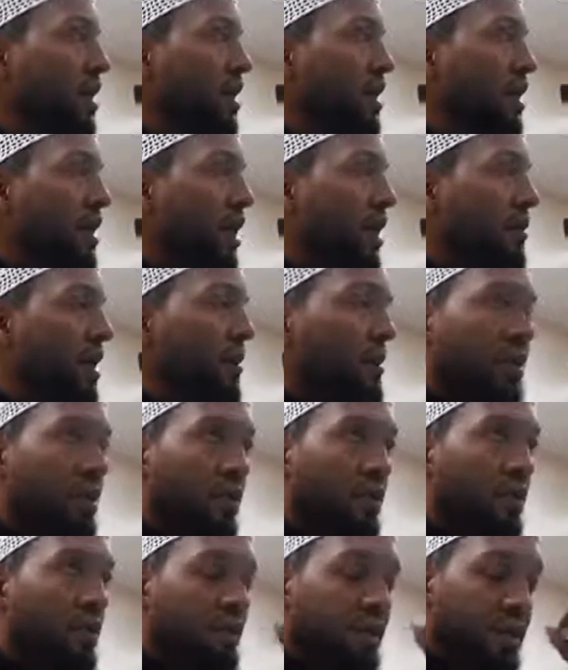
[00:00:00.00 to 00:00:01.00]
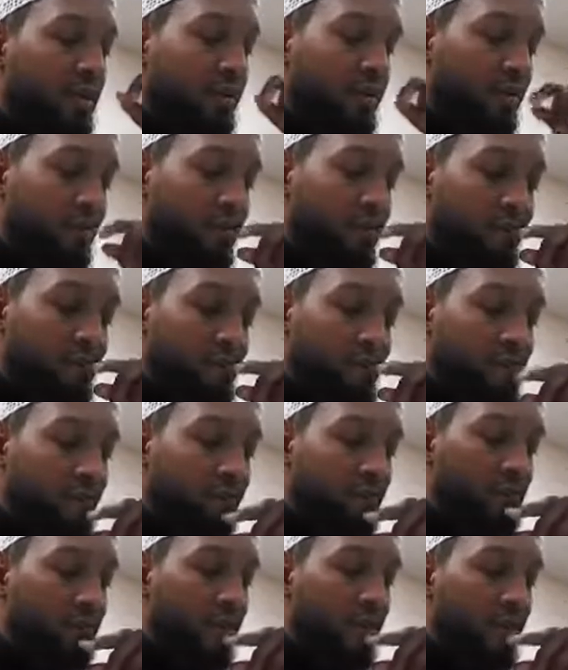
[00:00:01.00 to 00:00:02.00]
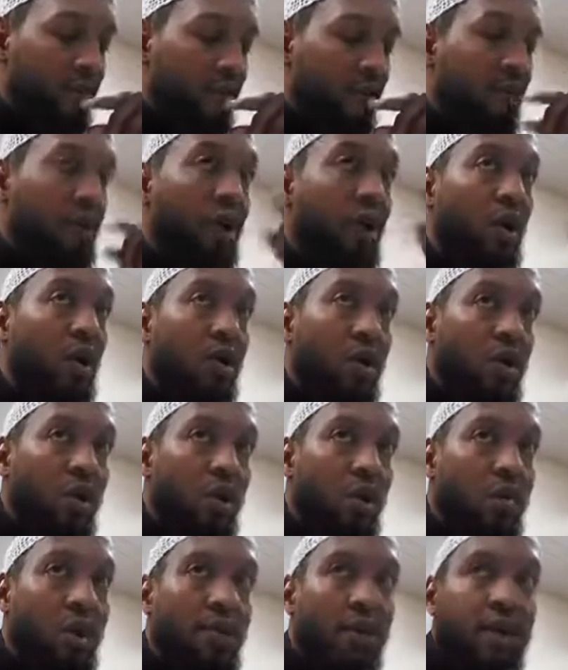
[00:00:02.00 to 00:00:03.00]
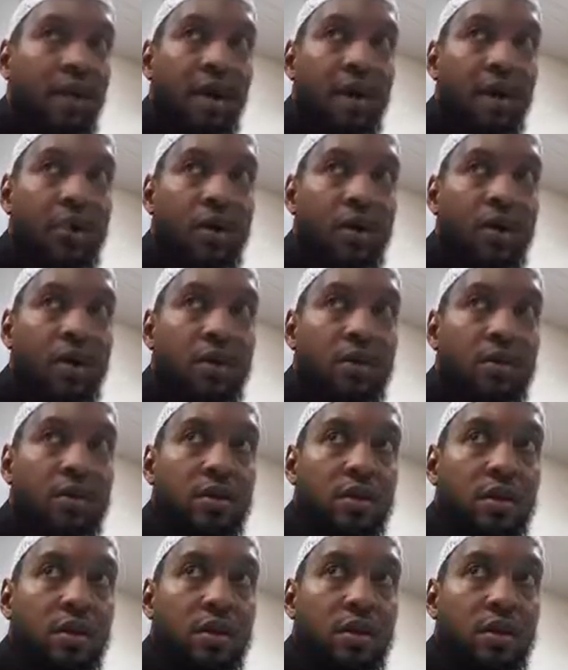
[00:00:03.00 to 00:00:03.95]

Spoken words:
Imam An-Nawawi. Do we all know who Imam al-Dhahabi was?